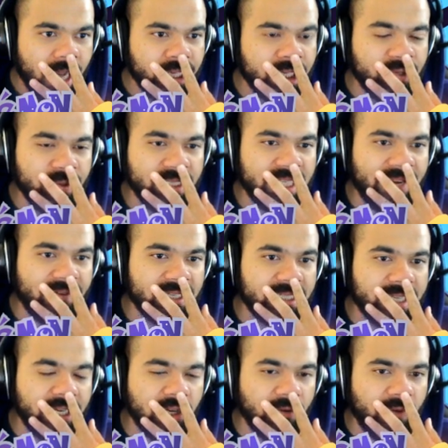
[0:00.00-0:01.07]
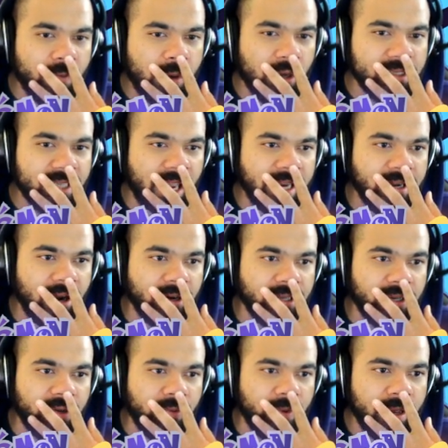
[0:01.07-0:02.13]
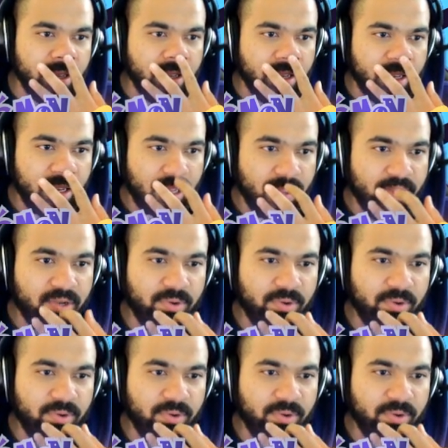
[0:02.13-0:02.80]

just received a signal from your Zygarde Cube. The